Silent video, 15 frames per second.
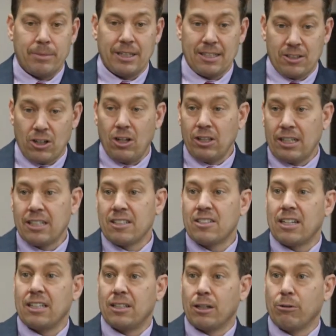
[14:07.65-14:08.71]
But it's all a
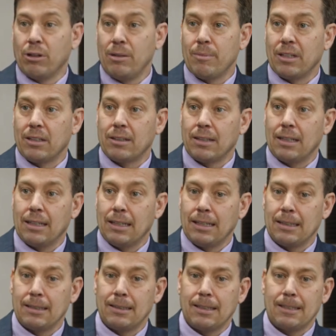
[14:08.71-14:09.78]
consent agreement.
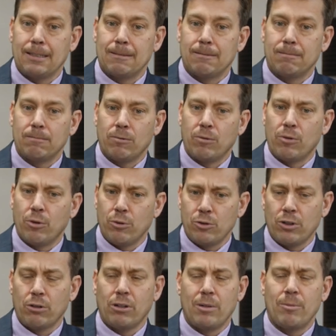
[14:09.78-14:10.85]
And
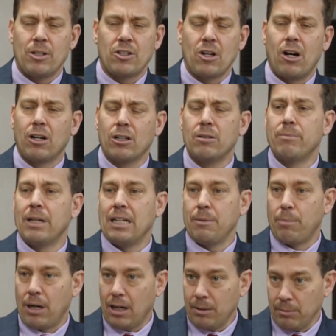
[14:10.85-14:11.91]
those agreements aren't
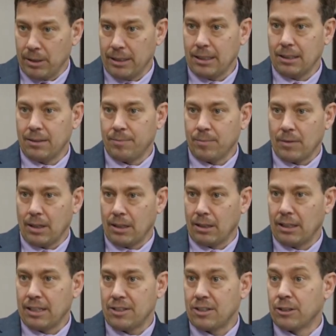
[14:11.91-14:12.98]
made public
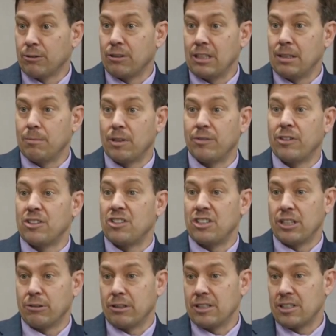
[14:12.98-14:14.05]
unless they're deemed of a
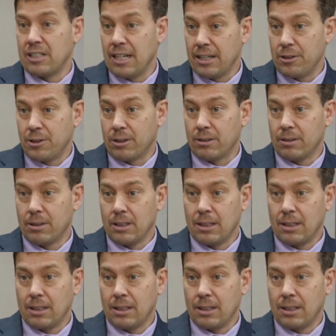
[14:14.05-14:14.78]
serious nature.